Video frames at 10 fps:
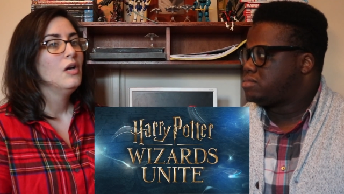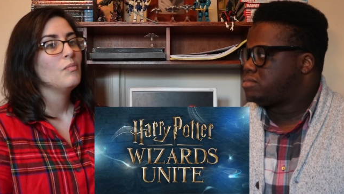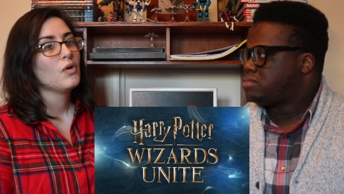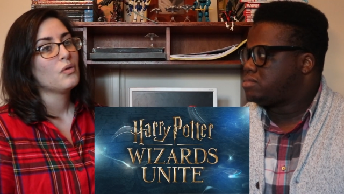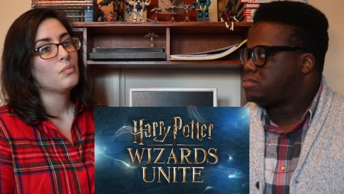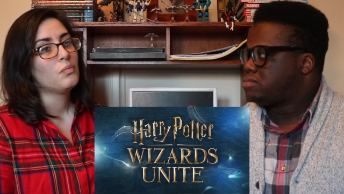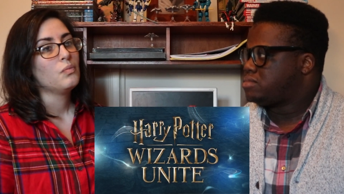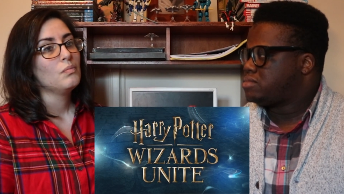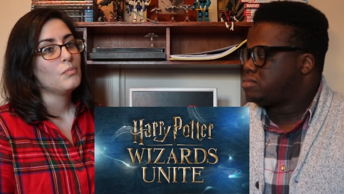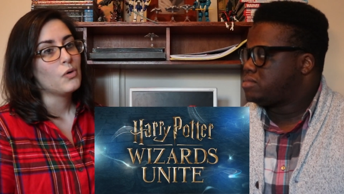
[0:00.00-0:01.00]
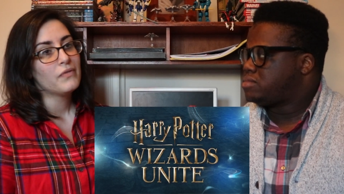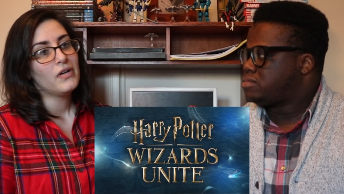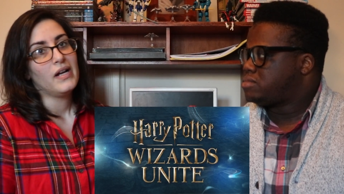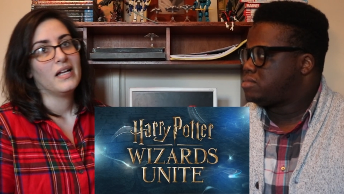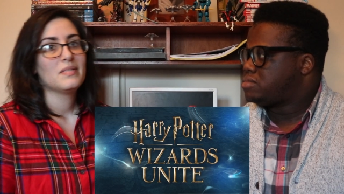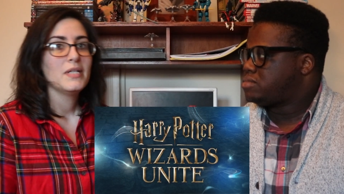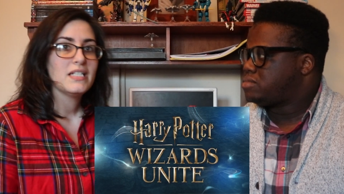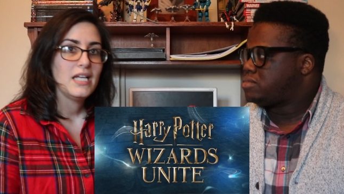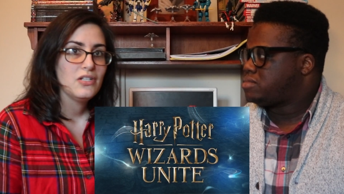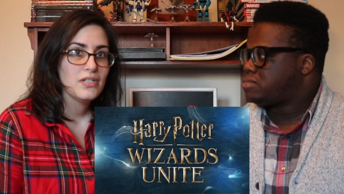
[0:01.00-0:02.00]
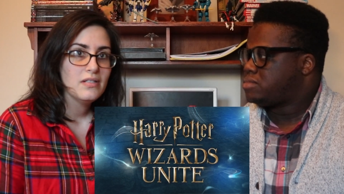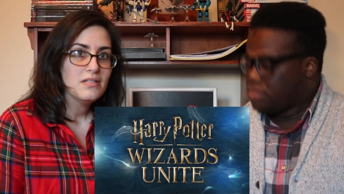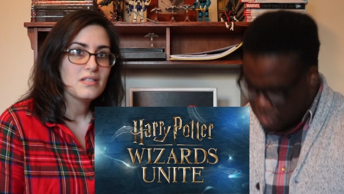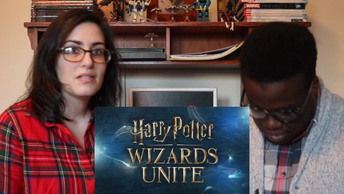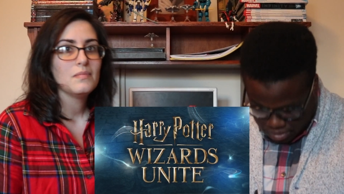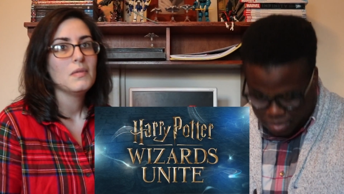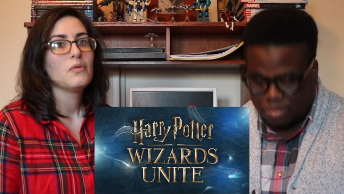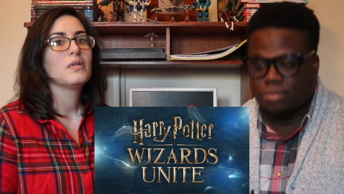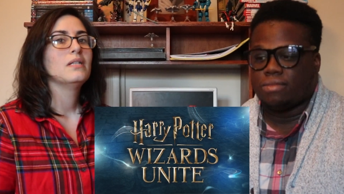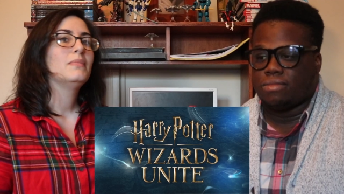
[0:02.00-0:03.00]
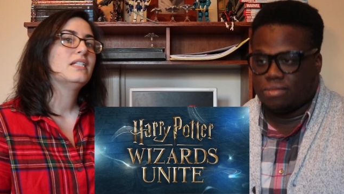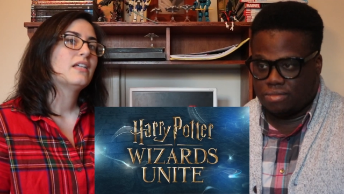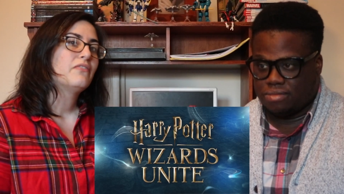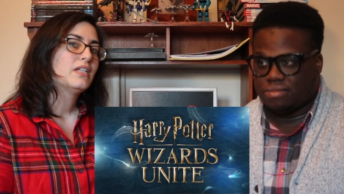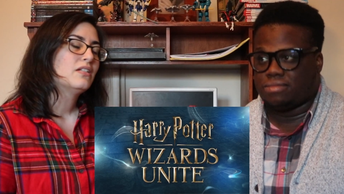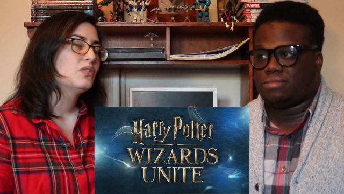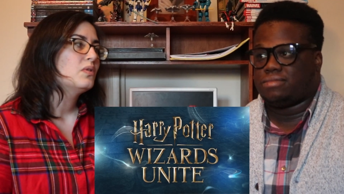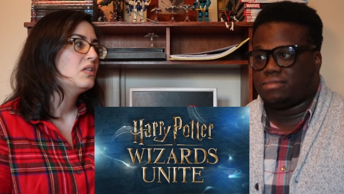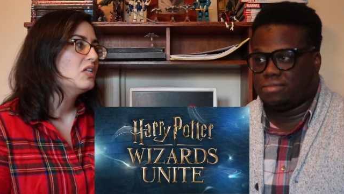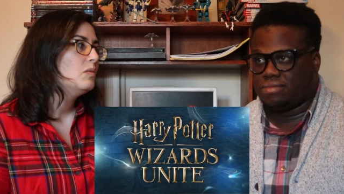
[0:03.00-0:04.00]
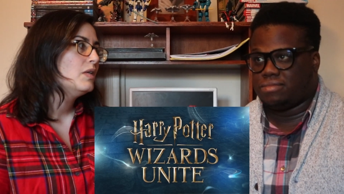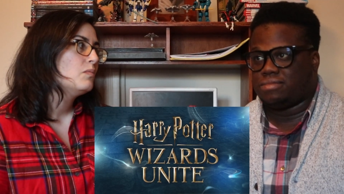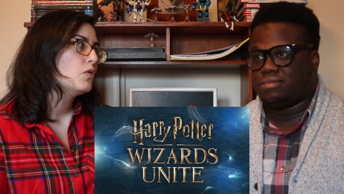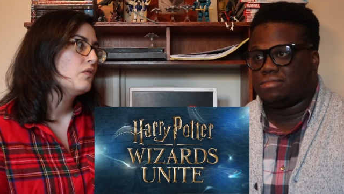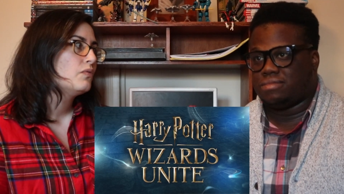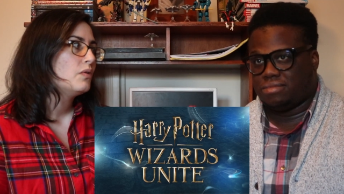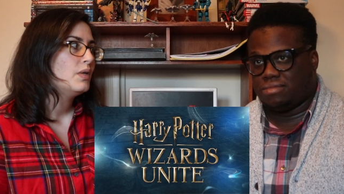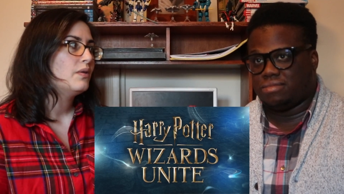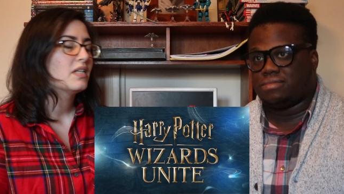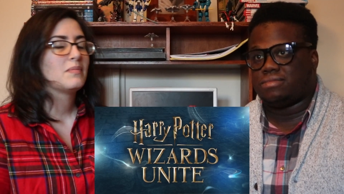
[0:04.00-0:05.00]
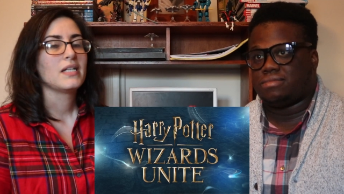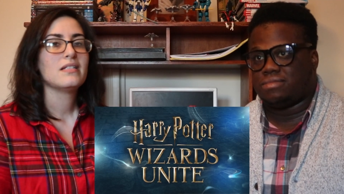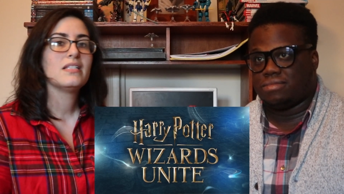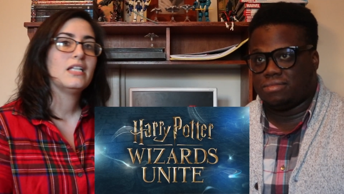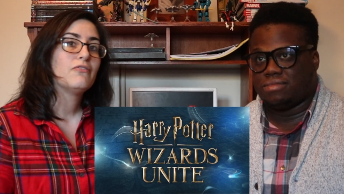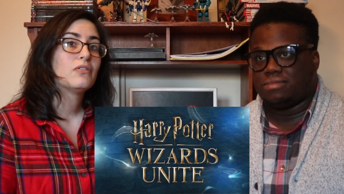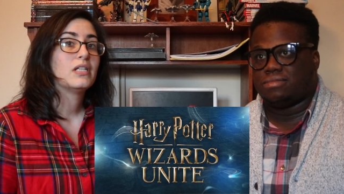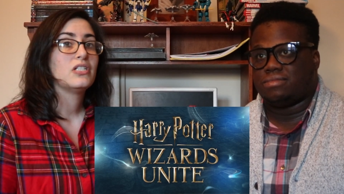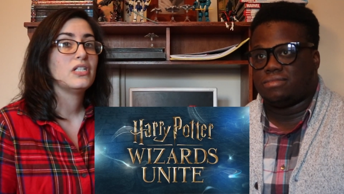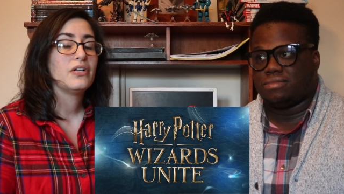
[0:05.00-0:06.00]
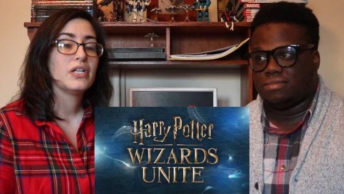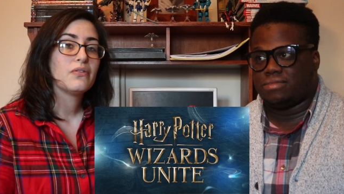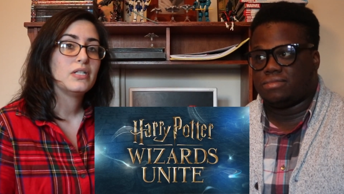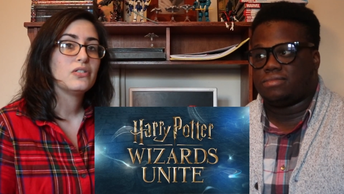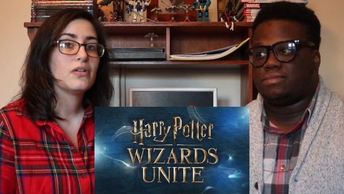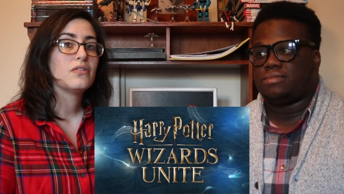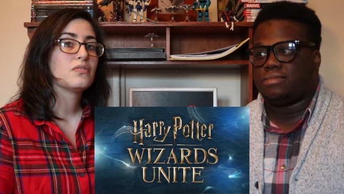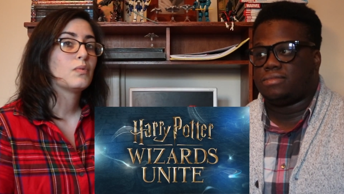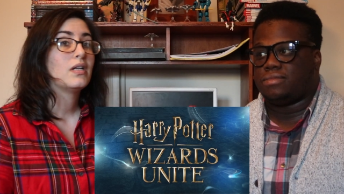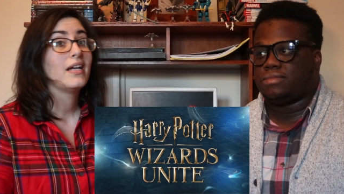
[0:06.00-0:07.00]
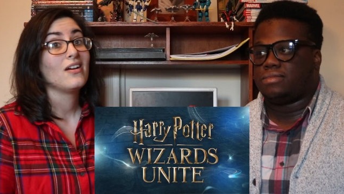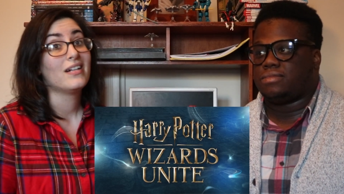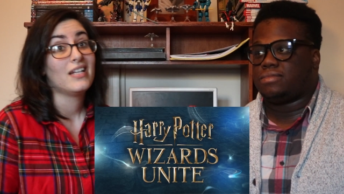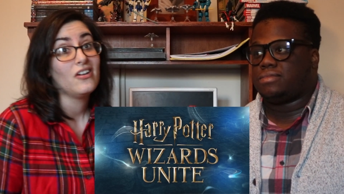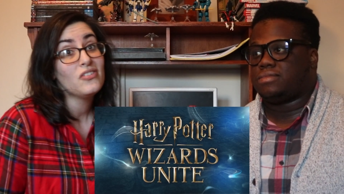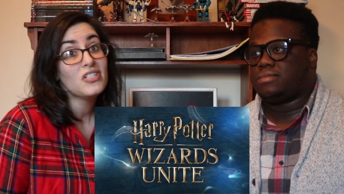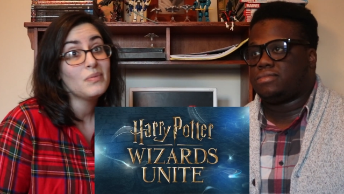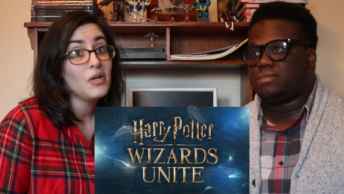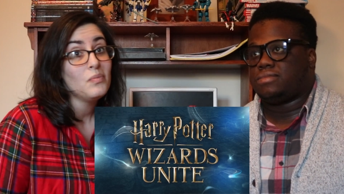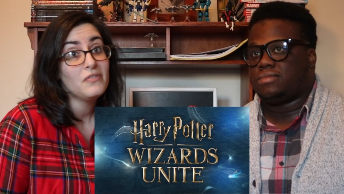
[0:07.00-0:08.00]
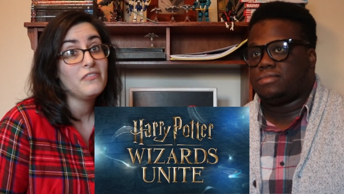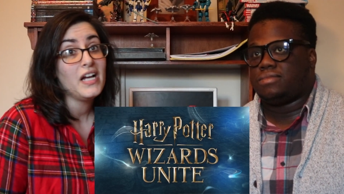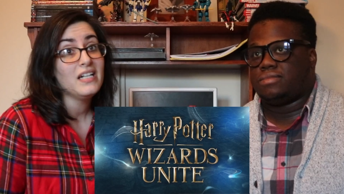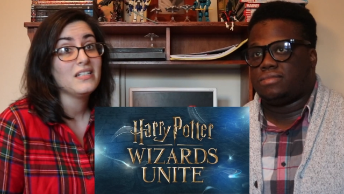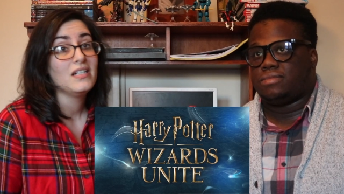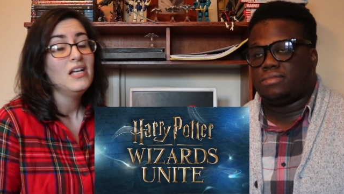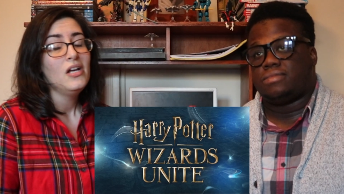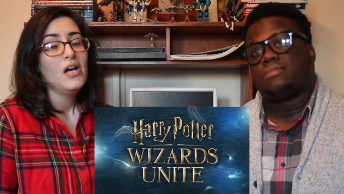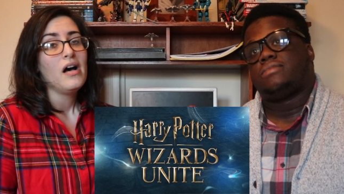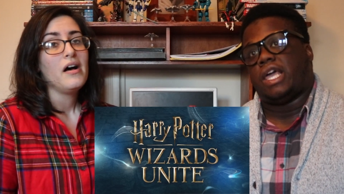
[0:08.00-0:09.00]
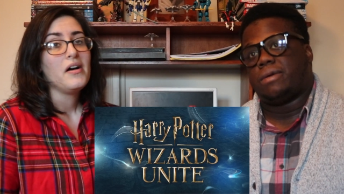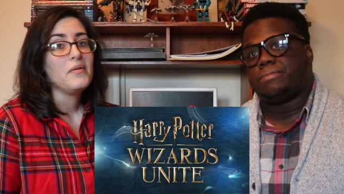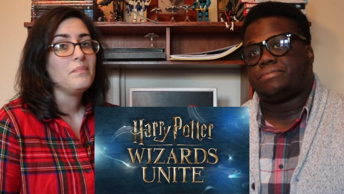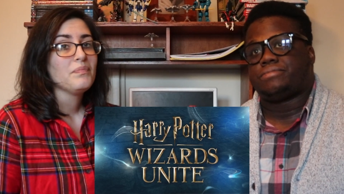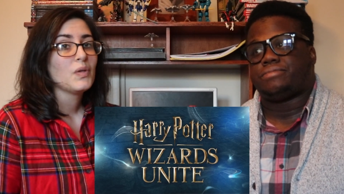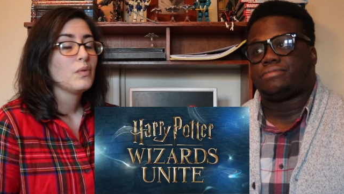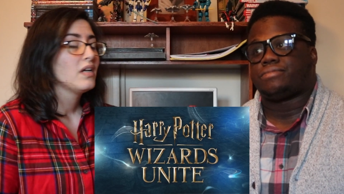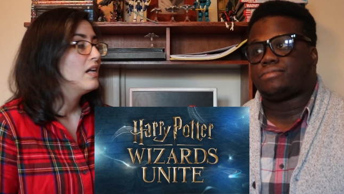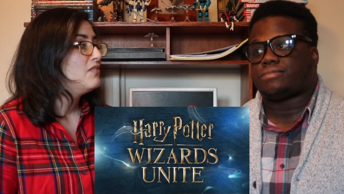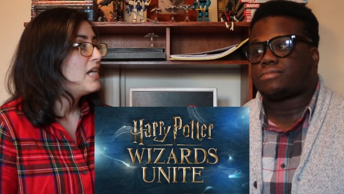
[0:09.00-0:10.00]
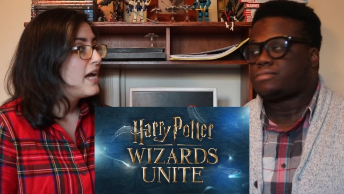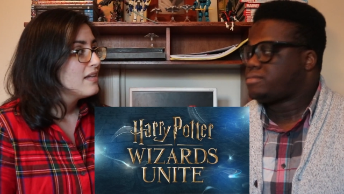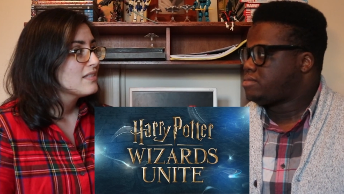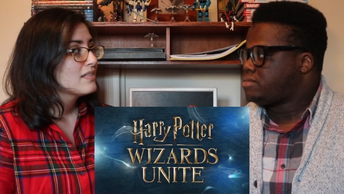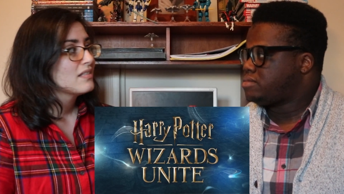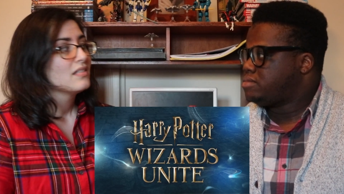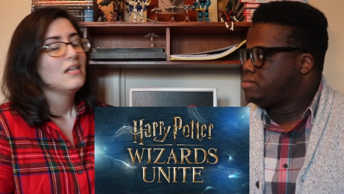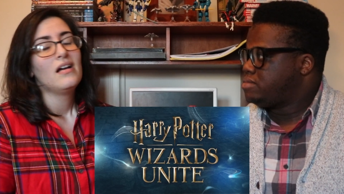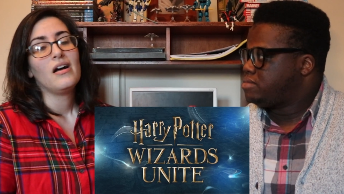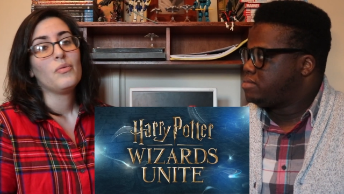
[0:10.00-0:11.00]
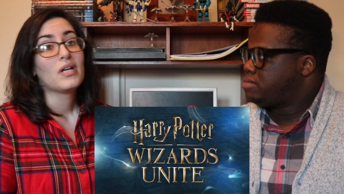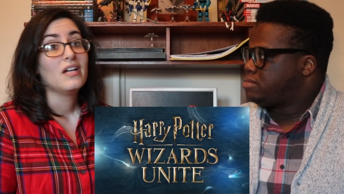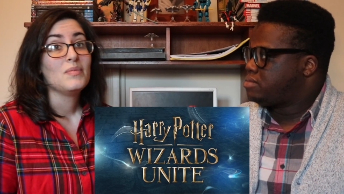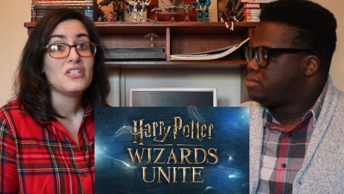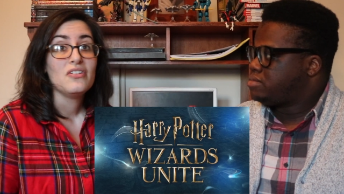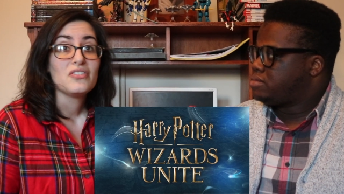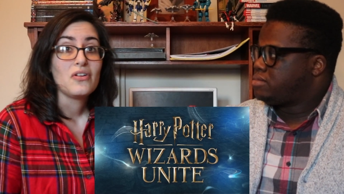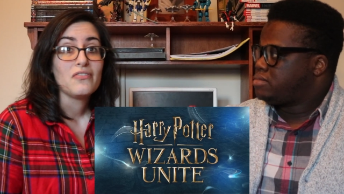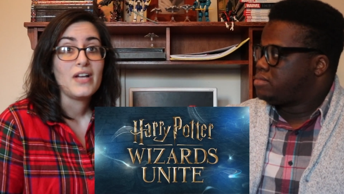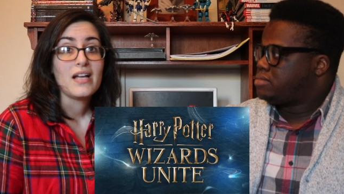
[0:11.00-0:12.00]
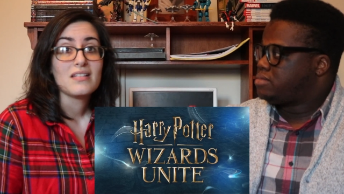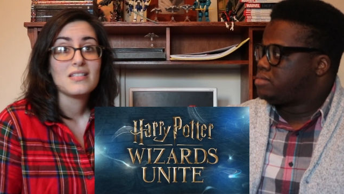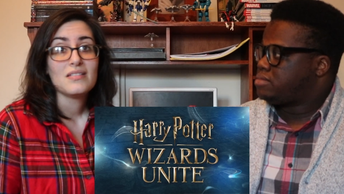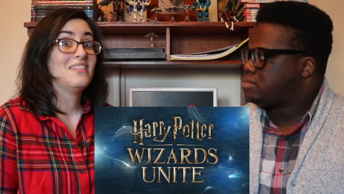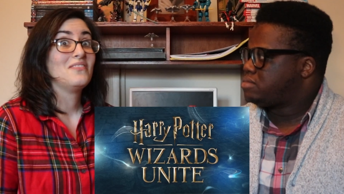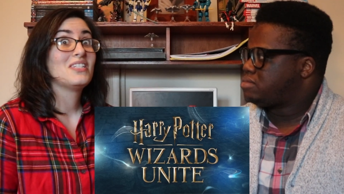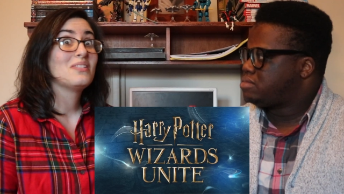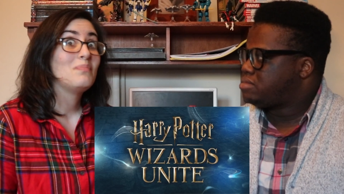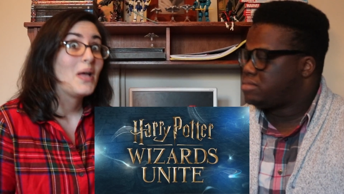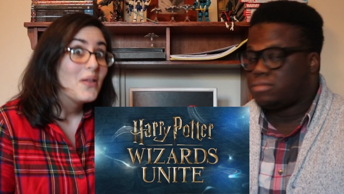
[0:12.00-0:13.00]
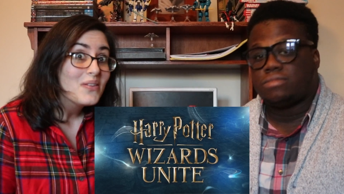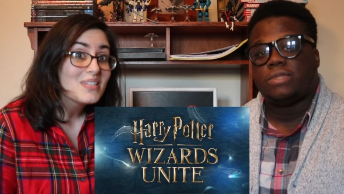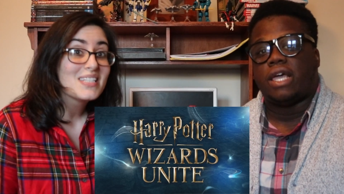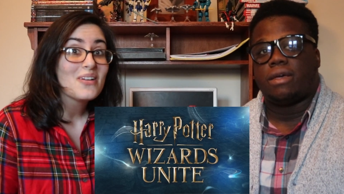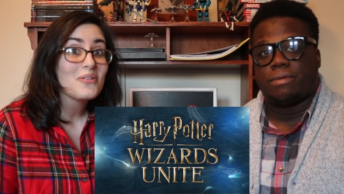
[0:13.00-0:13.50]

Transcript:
Speaker 1: more more of our expectations. We're going to be delving into a little bit more of what we would expect to see for legendary creatures, what iconic characters we hope to find, and um, what kind of tasks uh, what kind of mysterious artifacts, hmm. spells yeah. that